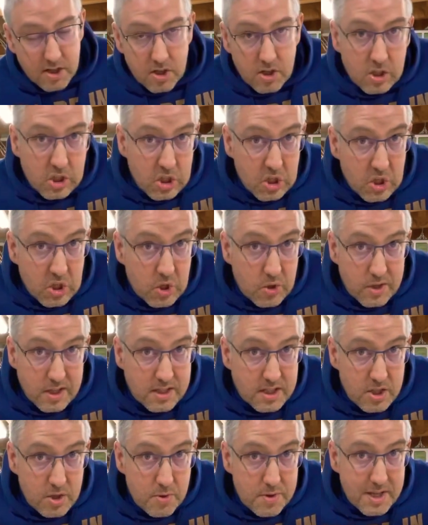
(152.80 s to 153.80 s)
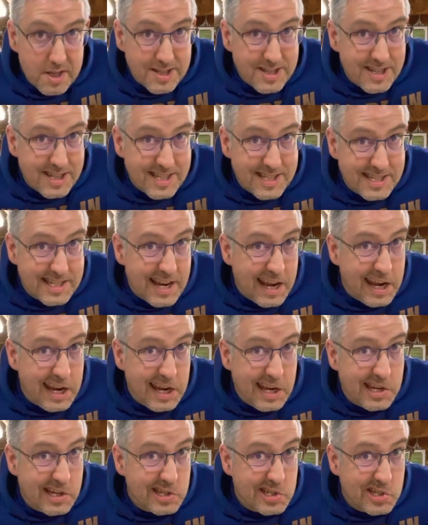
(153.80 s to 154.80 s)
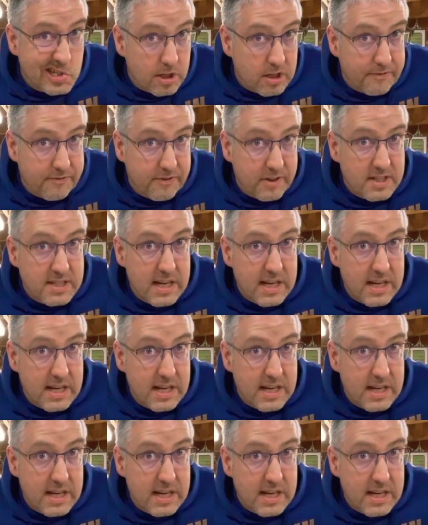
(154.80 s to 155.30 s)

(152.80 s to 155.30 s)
glued to this stained surface.